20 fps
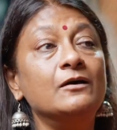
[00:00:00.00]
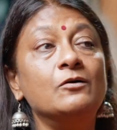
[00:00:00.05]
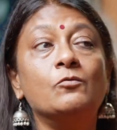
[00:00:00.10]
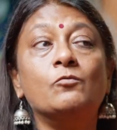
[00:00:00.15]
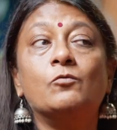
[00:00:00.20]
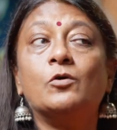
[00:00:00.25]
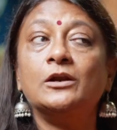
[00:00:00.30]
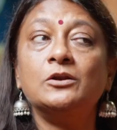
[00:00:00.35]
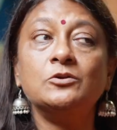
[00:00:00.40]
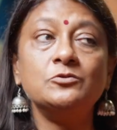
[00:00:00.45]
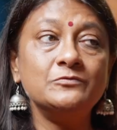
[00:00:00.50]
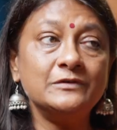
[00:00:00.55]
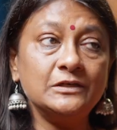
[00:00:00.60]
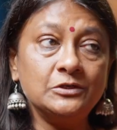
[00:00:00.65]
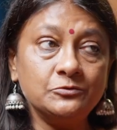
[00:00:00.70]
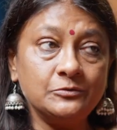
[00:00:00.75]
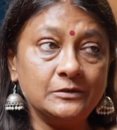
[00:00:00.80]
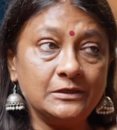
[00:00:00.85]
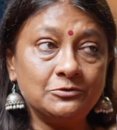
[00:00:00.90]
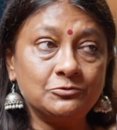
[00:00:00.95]
What do we
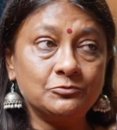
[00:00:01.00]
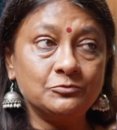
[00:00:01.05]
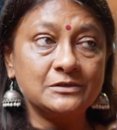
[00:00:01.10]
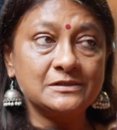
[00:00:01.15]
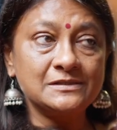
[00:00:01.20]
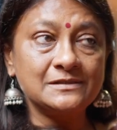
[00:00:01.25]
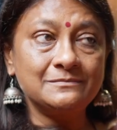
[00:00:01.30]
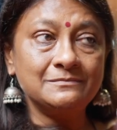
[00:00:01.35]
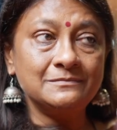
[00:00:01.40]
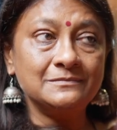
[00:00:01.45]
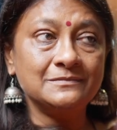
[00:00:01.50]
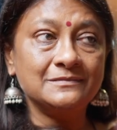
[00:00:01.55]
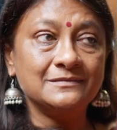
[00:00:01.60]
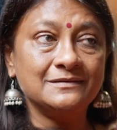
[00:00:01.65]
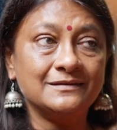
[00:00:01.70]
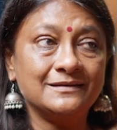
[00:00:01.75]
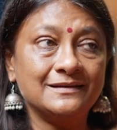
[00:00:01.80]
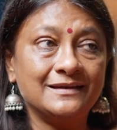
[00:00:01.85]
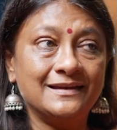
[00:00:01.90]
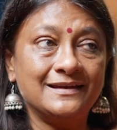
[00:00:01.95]
do in tourism?
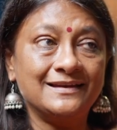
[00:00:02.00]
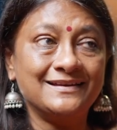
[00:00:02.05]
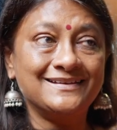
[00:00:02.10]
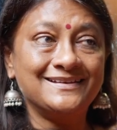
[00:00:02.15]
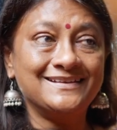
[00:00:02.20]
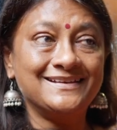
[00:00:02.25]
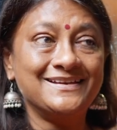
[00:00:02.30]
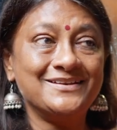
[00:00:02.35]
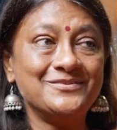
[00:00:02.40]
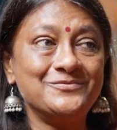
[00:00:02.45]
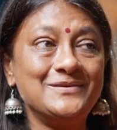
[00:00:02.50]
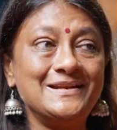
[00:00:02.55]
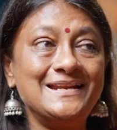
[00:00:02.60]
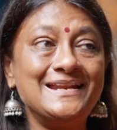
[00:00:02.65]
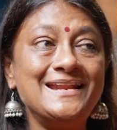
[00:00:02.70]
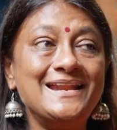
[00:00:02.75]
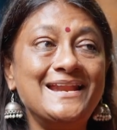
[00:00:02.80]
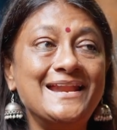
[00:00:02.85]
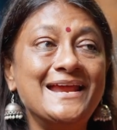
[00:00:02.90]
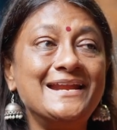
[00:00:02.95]
We
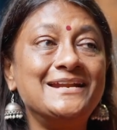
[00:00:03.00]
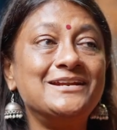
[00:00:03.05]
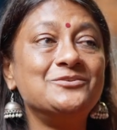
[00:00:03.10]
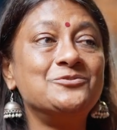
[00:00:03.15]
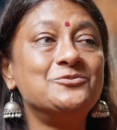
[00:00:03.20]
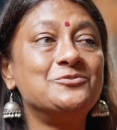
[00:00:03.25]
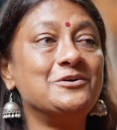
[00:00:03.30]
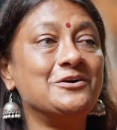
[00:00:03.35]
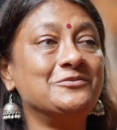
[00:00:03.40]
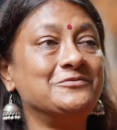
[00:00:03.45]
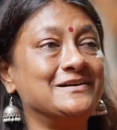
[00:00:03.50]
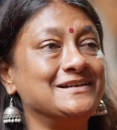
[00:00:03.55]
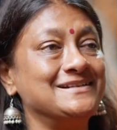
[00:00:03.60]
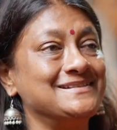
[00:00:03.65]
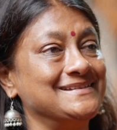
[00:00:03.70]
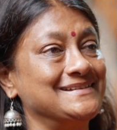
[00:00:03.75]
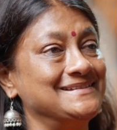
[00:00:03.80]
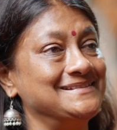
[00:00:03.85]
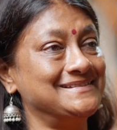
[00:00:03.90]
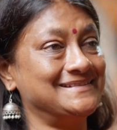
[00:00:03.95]
let go of our
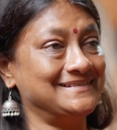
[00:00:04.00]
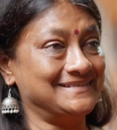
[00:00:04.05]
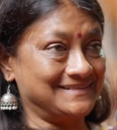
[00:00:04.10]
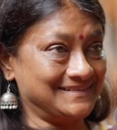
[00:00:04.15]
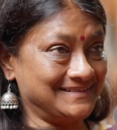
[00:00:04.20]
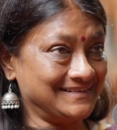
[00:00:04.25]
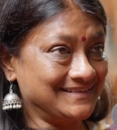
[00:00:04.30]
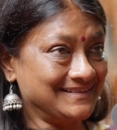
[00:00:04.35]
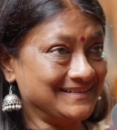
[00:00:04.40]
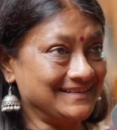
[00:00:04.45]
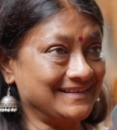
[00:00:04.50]
senses.